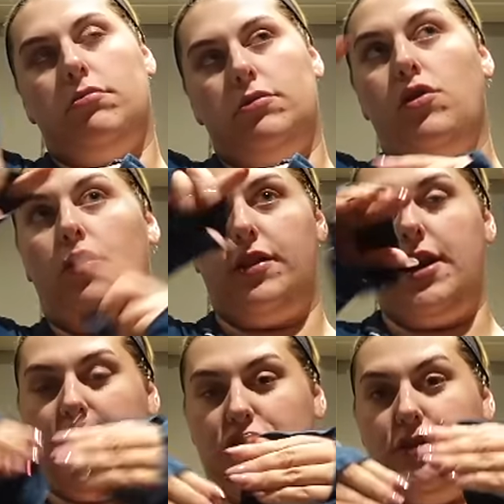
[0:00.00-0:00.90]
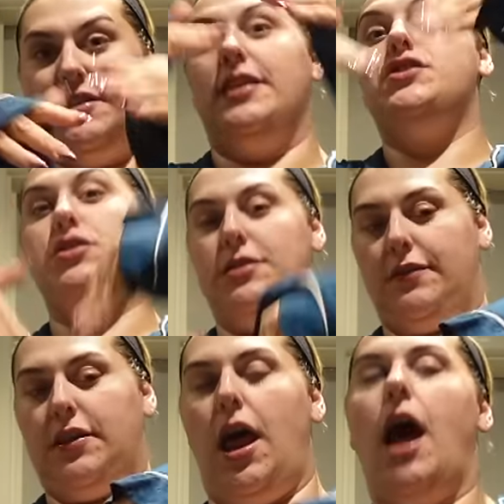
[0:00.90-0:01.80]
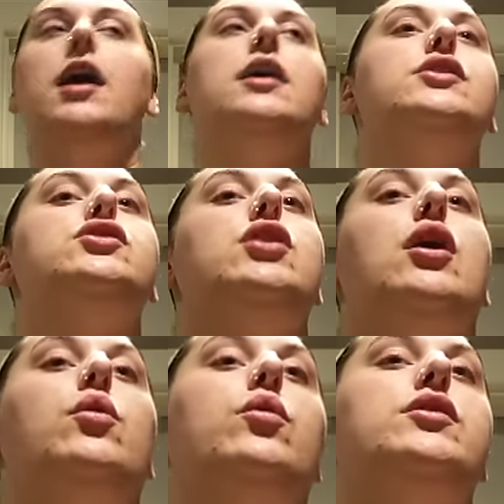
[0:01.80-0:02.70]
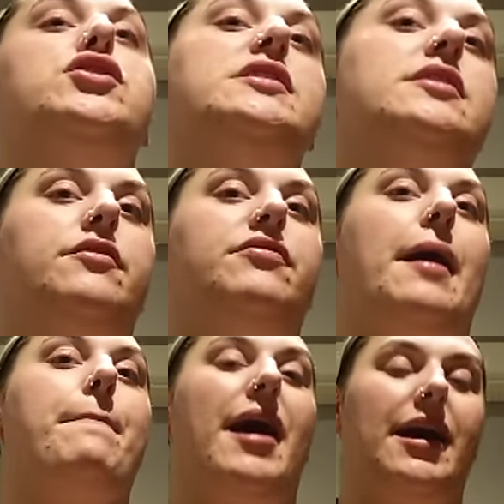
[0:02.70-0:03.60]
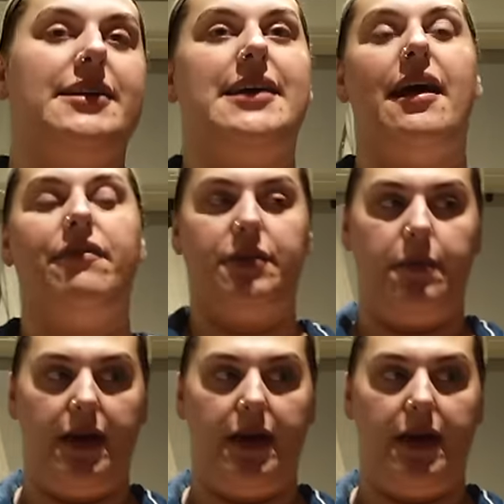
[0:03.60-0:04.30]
not the next Tuesday, the Tuesday after that. So she's gonna fly back a day after